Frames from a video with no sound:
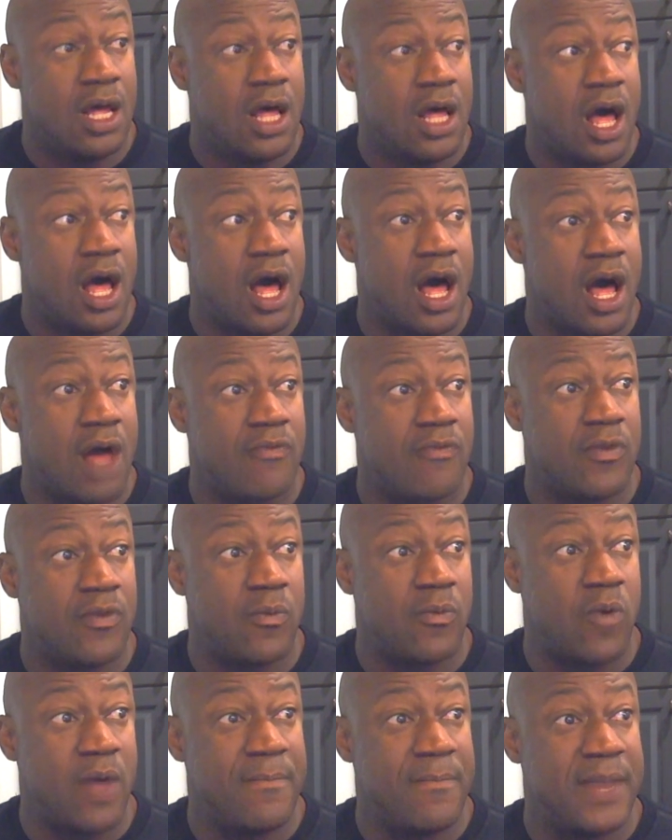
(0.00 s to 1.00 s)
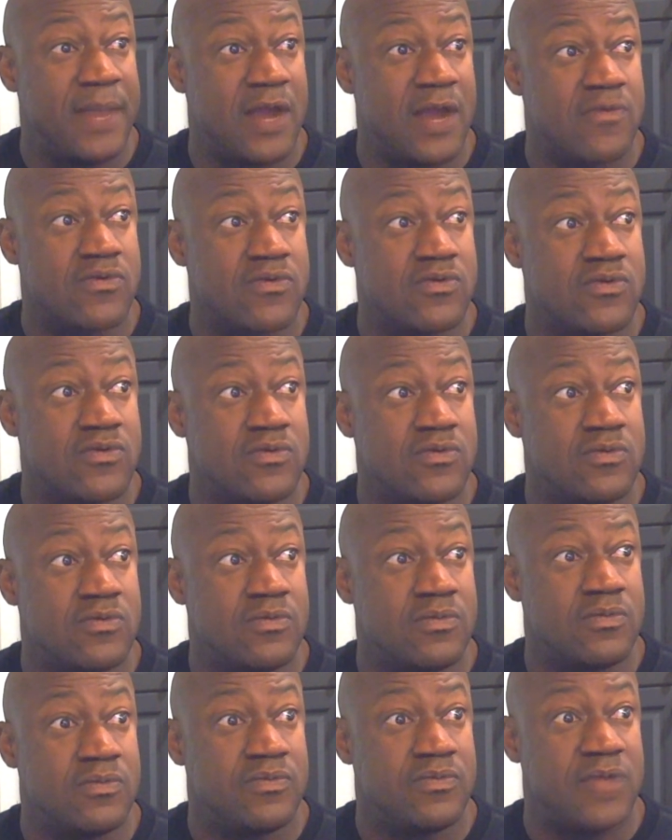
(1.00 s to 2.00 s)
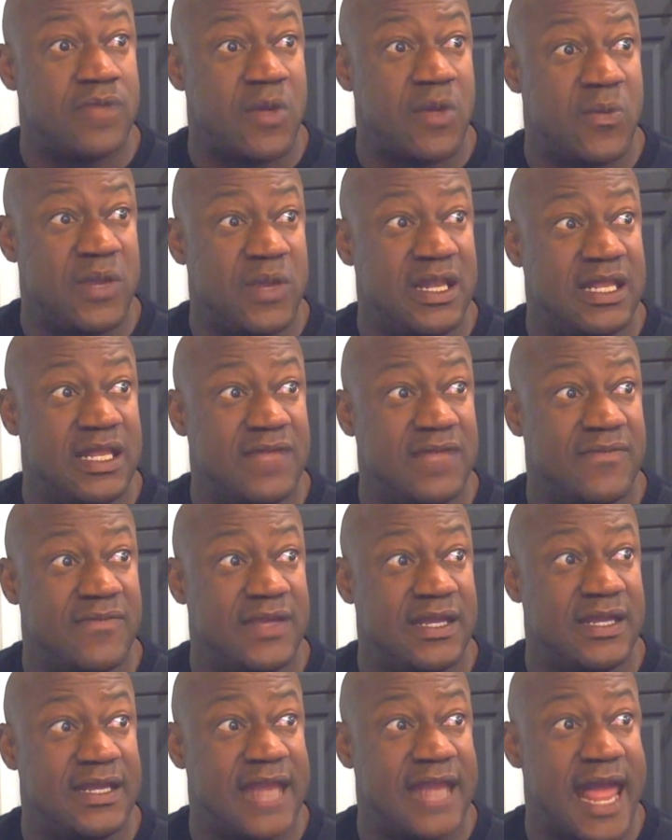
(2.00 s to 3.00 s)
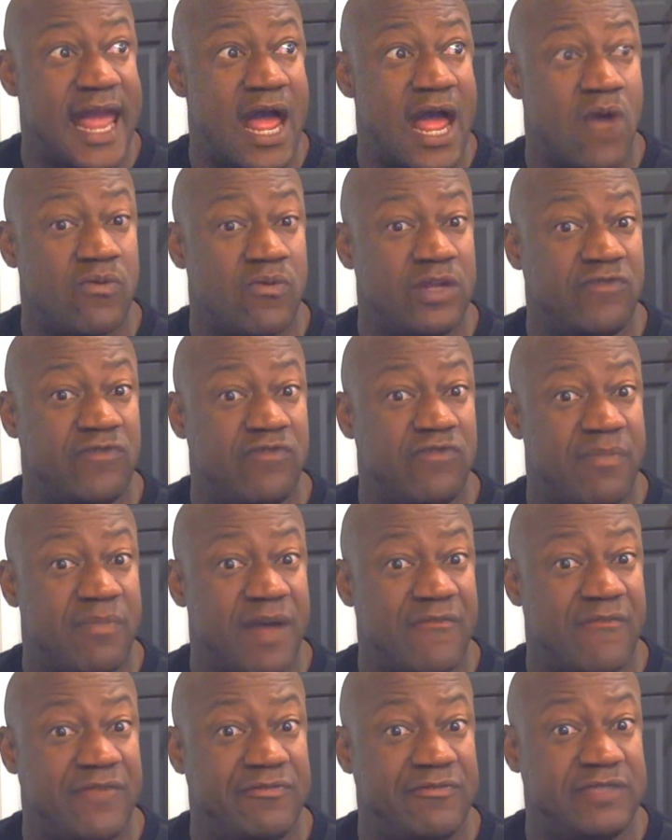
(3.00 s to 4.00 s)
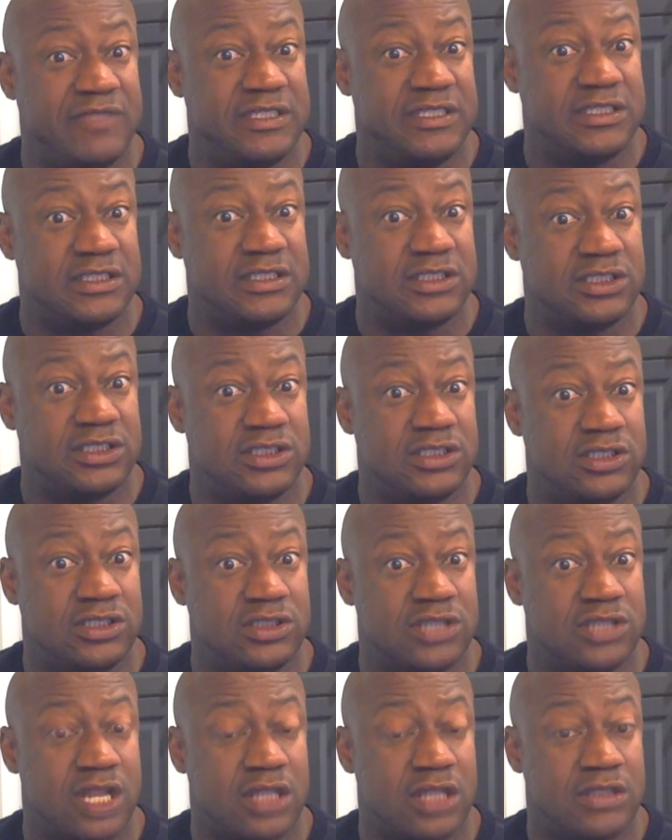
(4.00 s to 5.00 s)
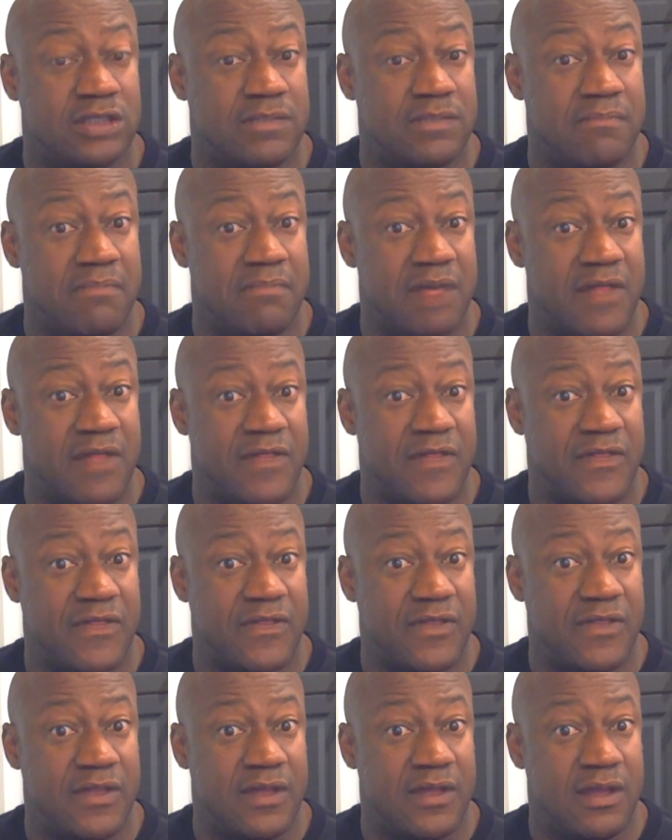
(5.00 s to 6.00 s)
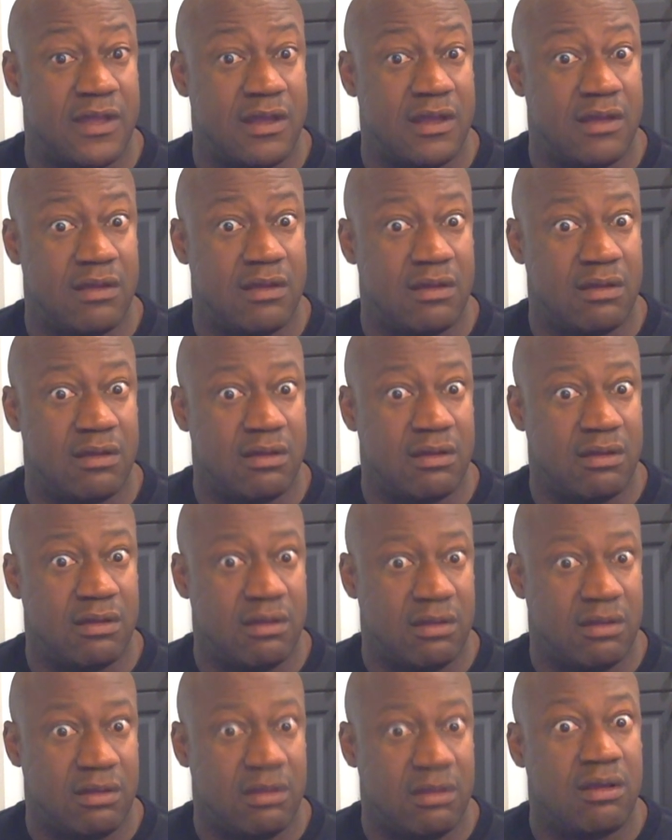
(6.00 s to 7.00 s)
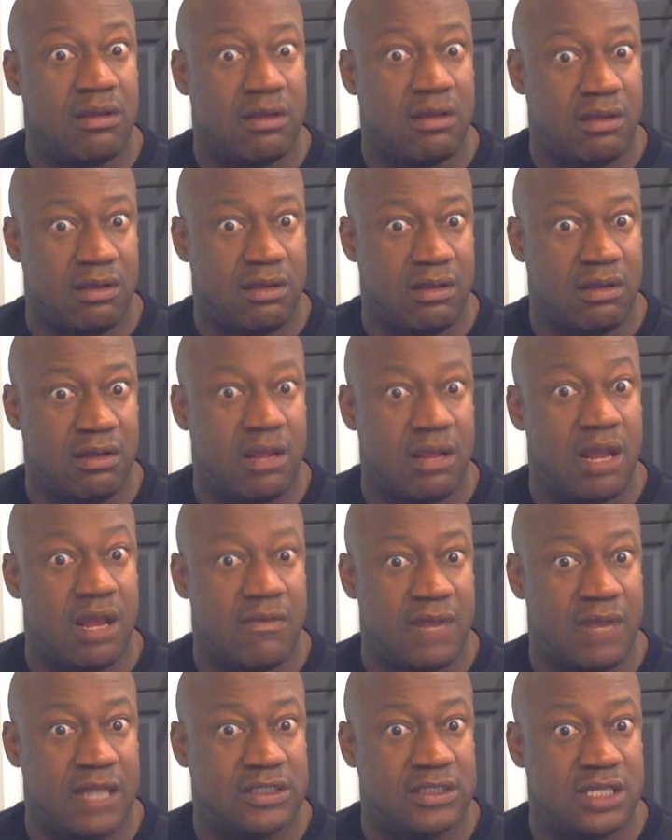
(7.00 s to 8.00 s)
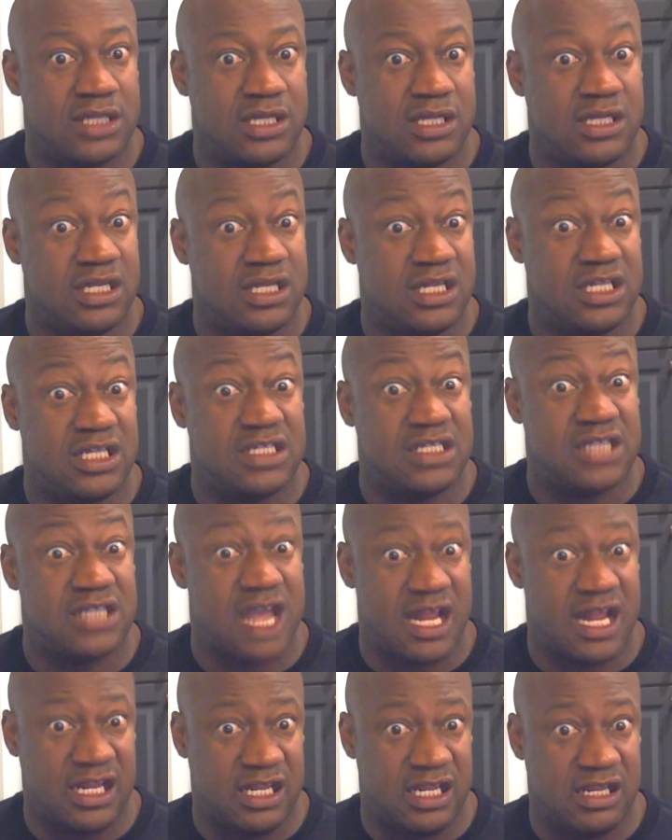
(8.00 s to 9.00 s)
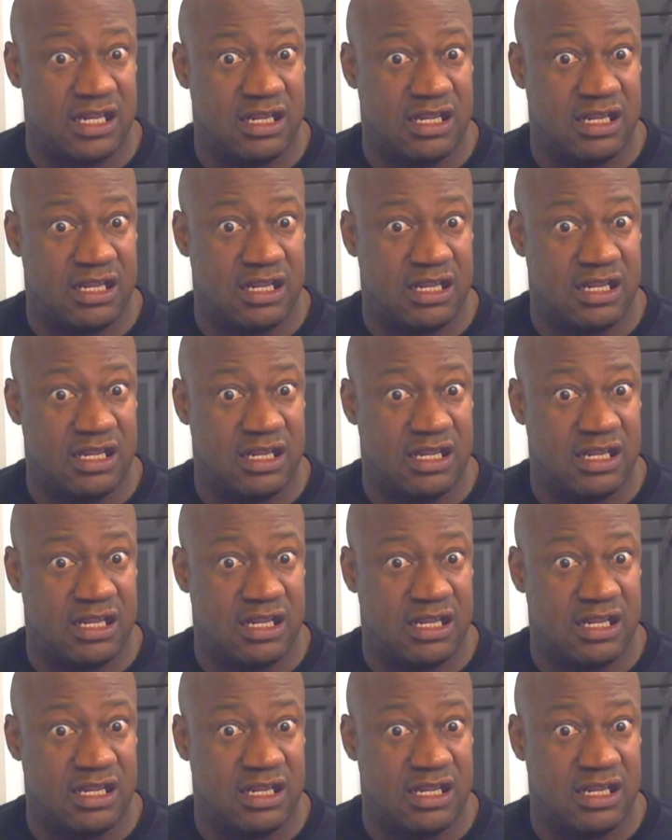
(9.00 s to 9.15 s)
The one bedroom that we live in now rents for about $1,500 to $1,600 a month. And when I tell you, it is tiny.